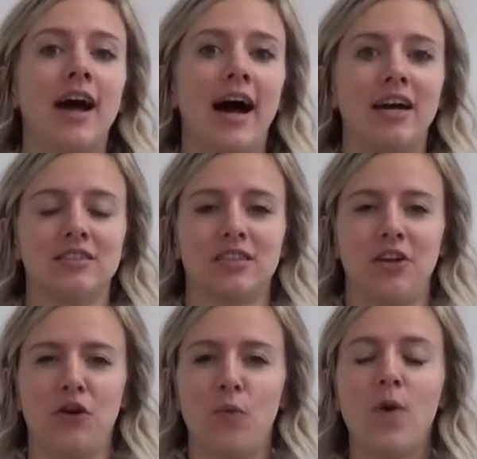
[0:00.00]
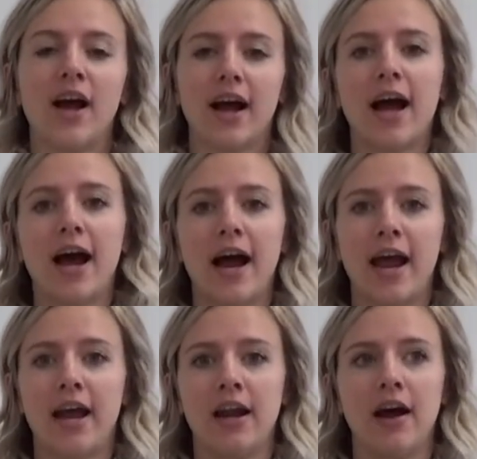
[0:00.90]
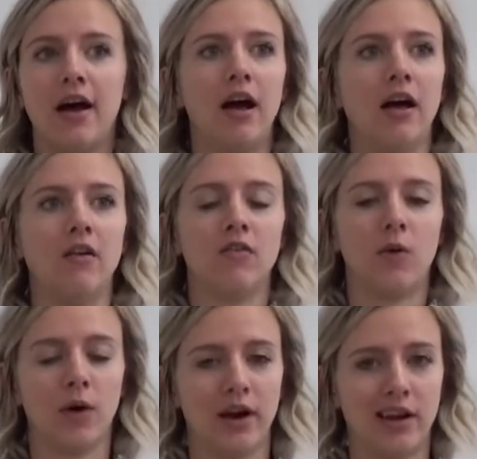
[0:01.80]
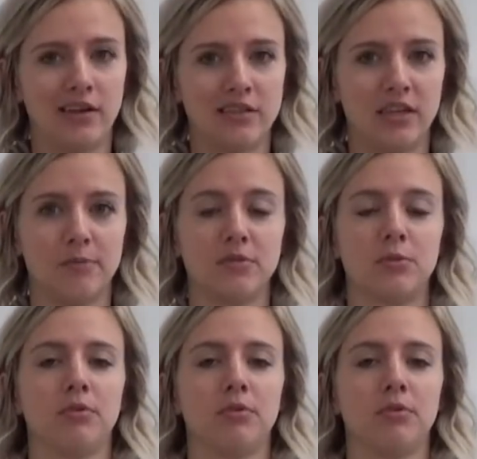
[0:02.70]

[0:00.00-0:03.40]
ask, what kind of organisms